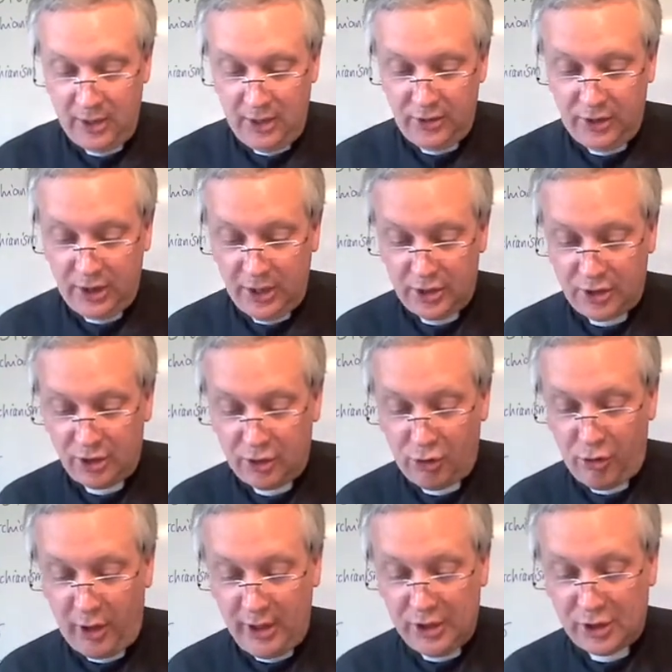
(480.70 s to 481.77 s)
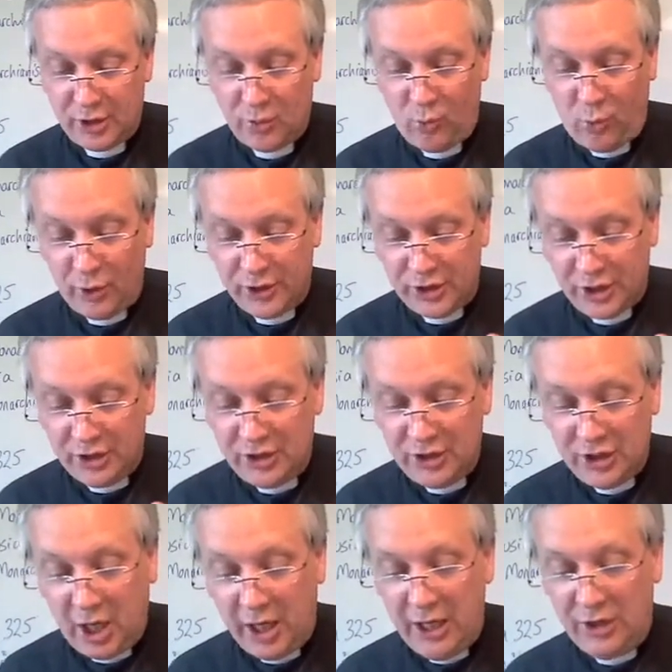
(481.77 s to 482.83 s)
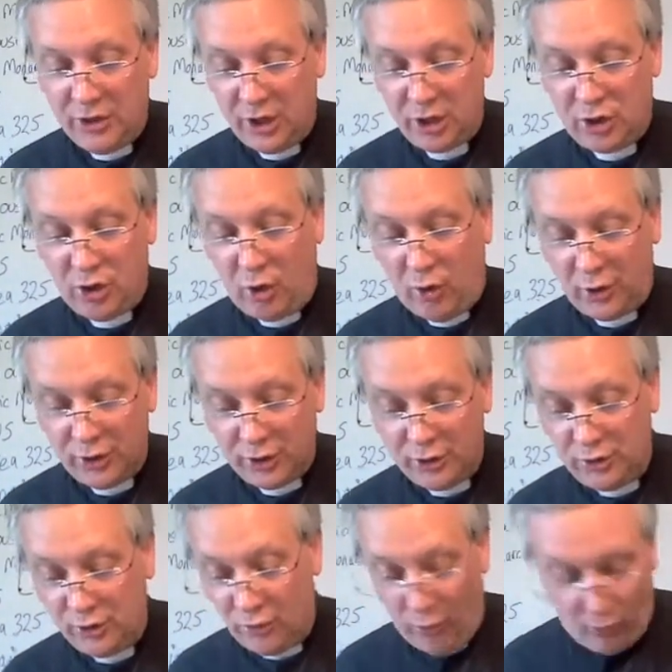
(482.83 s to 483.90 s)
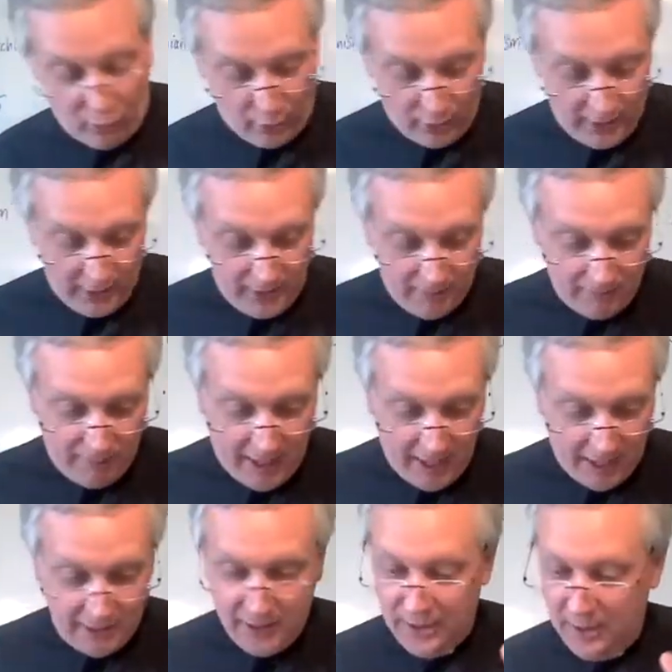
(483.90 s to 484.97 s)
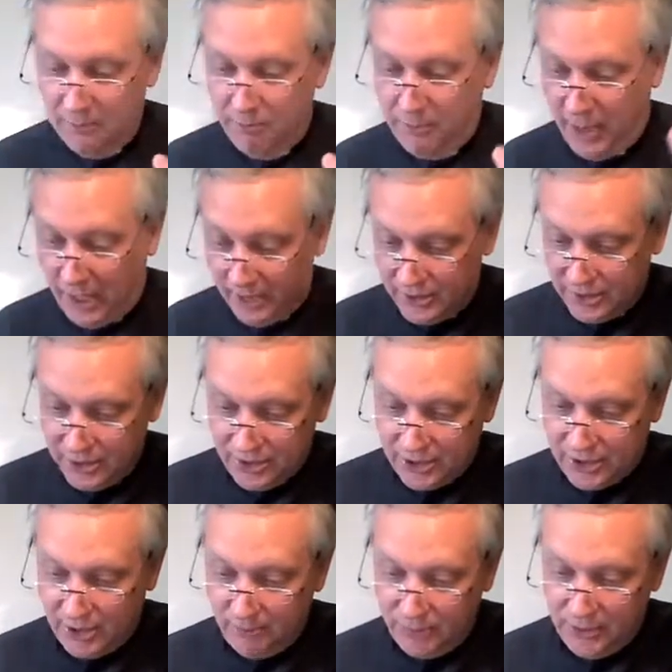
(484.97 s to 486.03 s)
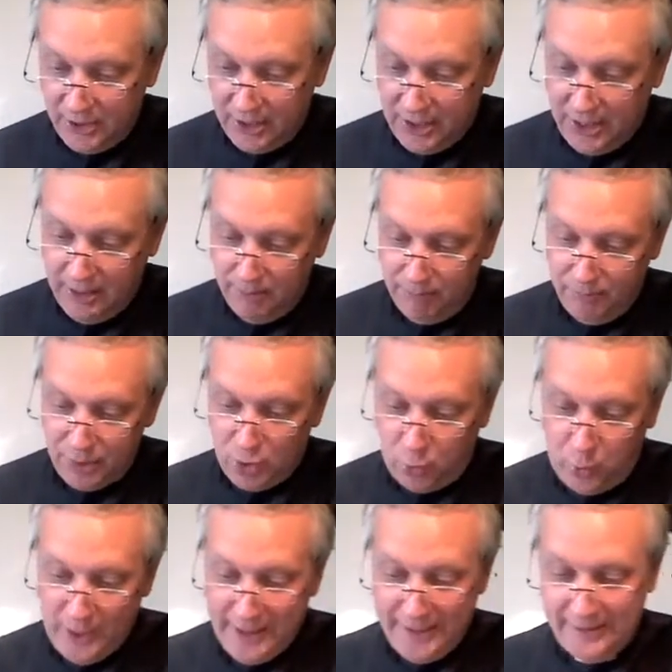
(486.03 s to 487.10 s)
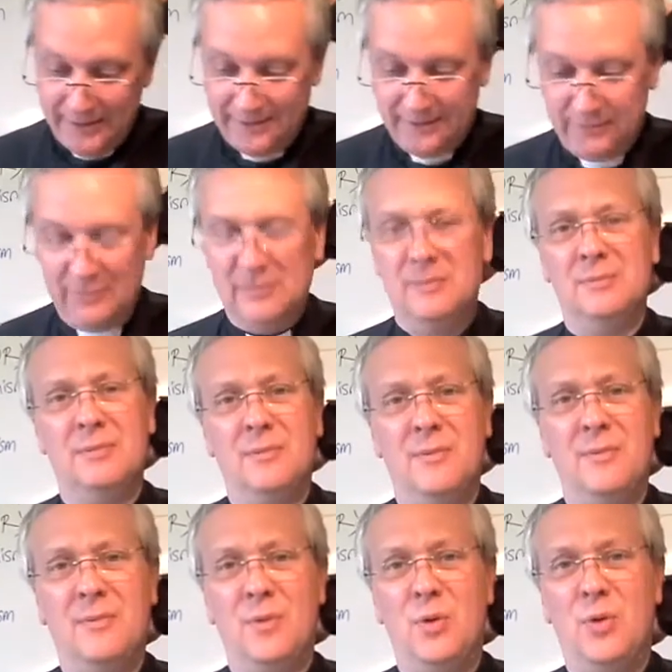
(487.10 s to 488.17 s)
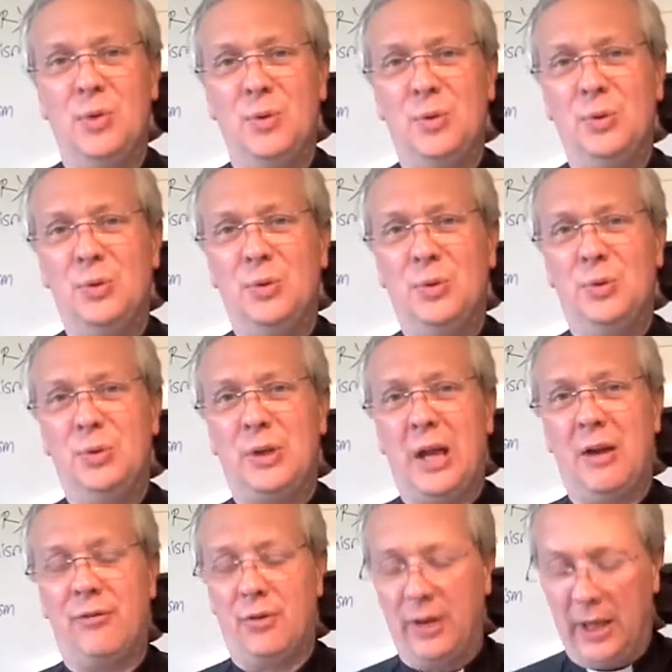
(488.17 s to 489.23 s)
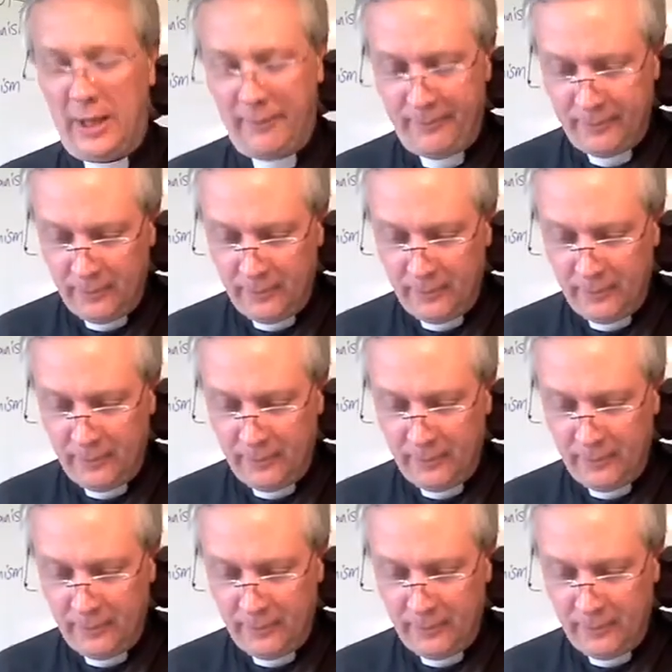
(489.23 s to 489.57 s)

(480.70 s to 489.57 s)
That Christ was neither God nor man, but something in between. Ooh, careful there.